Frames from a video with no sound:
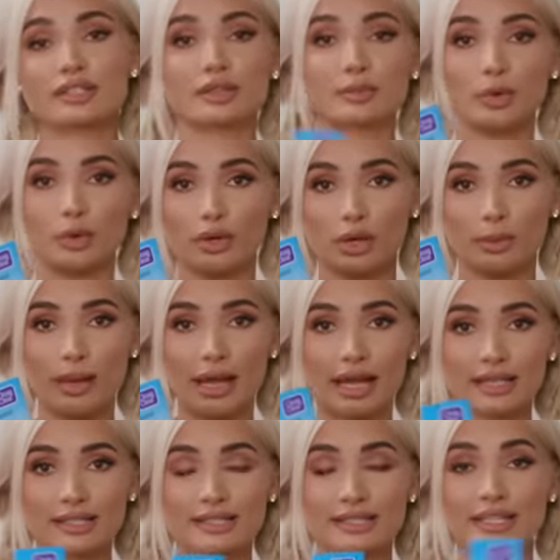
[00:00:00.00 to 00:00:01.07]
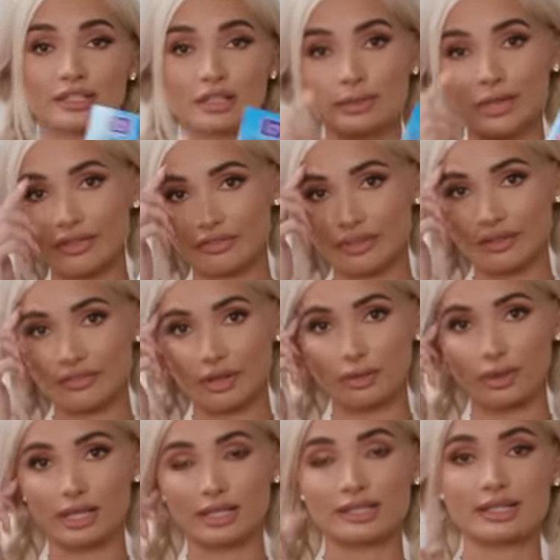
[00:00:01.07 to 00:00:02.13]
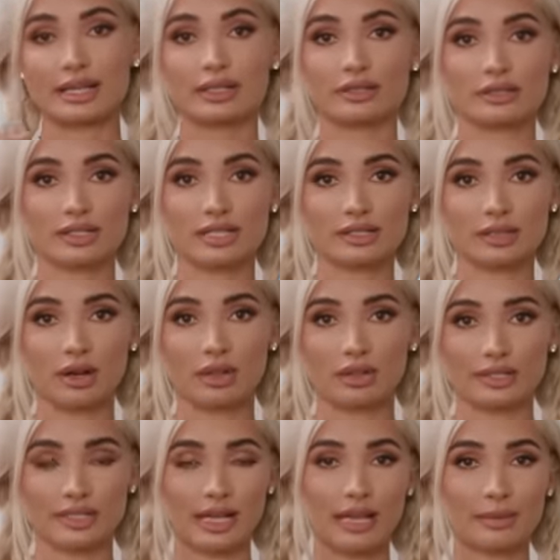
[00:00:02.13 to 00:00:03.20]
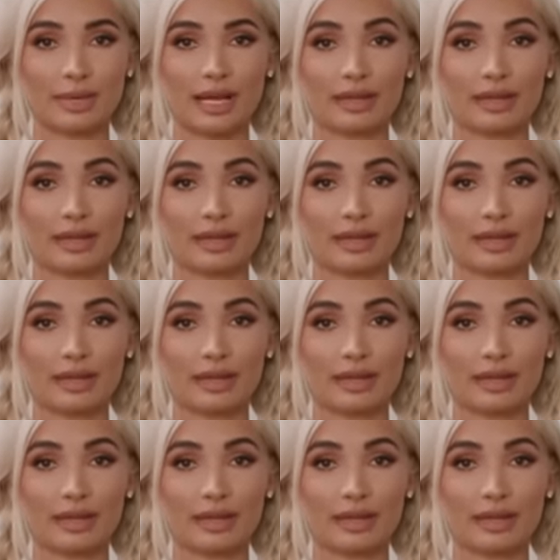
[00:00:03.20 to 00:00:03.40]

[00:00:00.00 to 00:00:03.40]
some oil pads. These are my favorite ones. I use these all the time.